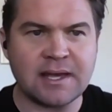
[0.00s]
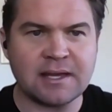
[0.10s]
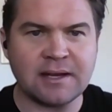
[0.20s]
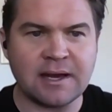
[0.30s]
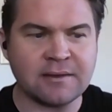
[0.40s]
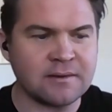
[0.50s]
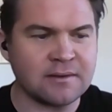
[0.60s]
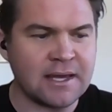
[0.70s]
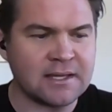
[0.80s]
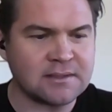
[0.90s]
And other
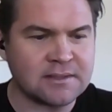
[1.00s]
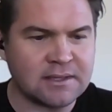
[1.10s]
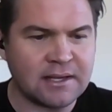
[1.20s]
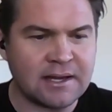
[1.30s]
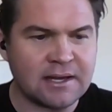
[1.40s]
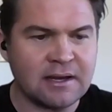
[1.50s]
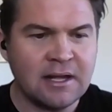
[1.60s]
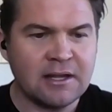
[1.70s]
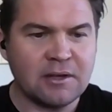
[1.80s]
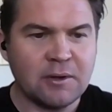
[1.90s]
than
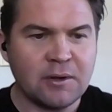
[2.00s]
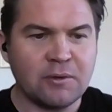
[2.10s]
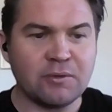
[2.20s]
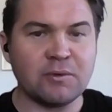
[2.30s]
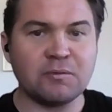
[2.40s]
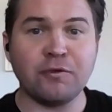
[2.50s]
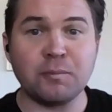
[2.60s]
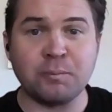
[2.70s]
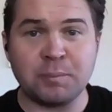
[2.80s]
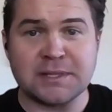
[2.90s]
that,
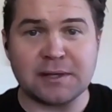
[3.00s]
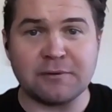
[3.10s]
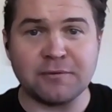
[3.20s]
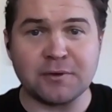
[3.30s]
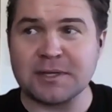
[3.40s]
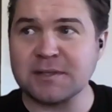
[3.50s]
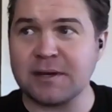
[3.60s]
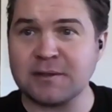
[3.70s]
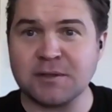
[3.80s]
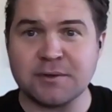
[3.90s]
particularly for
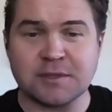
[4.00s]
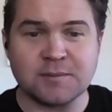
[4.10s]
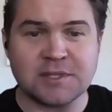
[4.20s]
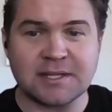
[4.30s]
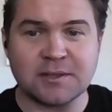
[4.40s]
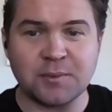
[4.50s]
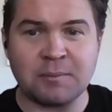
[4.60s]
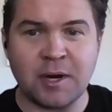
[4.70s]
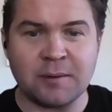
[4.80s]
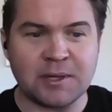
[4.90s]
things like the tourism sector,
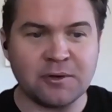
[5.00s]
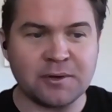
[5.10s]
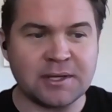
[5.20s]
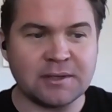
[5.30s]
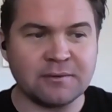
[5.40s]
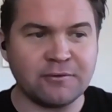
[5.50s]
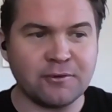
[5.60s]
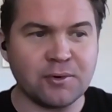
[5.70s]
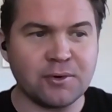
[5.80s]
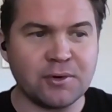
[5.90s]
we might be looking
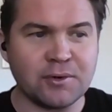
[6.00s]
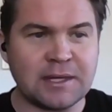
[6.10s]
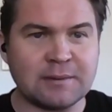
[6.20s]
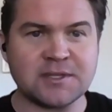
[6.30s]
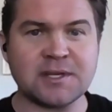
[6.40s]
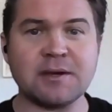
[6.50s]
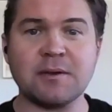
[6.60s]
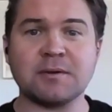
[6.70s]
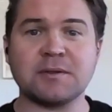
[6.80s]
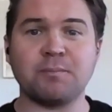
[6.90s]
for them
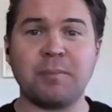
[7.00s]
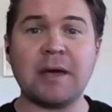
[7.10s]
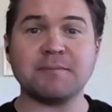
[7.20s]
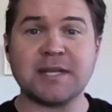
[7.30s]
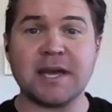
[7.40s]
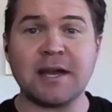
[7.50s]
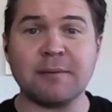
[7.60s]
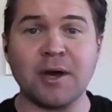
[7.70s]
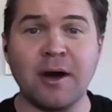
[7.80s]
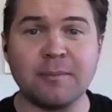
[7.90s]
to perhaps
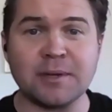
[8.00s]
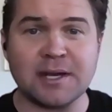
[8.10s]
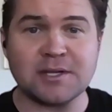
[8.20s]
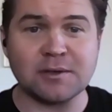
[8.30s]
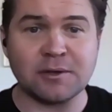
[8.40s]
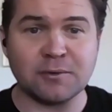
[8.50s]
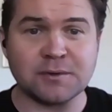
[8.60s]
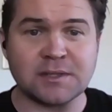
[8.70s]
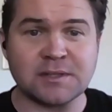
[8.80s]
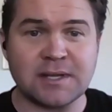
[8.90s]
take up the hibernation
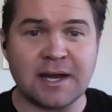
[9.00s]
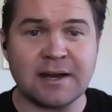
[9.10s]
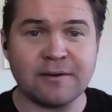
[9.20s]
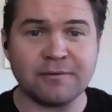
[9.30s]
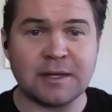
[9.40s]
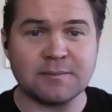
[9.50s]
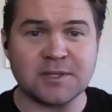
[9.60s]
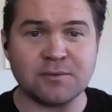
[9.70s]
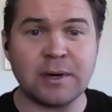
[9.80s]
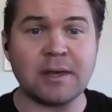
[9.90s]
clauses for
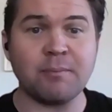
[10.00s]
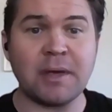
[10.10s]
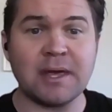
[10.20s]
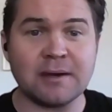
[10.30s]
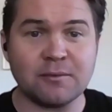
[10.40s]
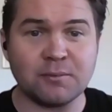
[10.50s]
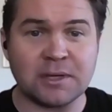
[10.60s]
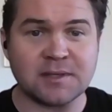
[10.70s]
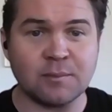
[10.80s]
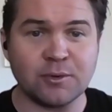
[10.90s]
them to reappear
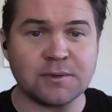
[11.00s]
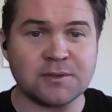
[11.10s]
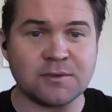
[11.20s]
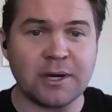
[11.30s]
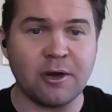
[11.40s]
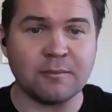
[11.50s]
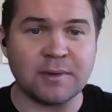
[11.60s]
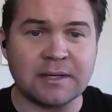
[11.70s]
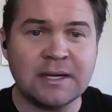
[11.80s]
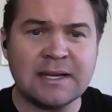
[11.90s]
once the borders are
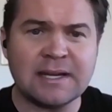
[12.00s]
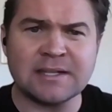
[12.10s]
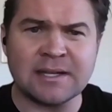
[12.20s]
reopening.